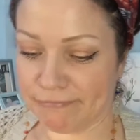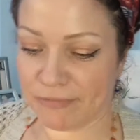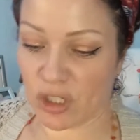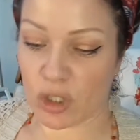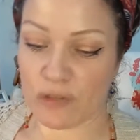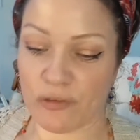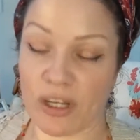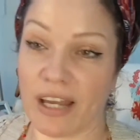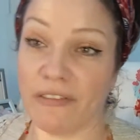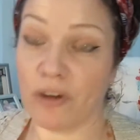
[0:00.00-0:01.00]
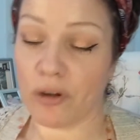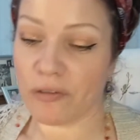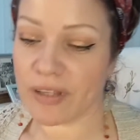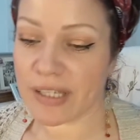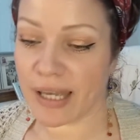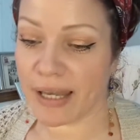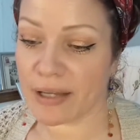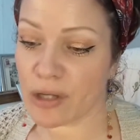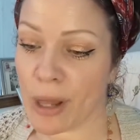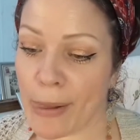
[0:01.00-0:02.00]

it's just funny, I thought of this card.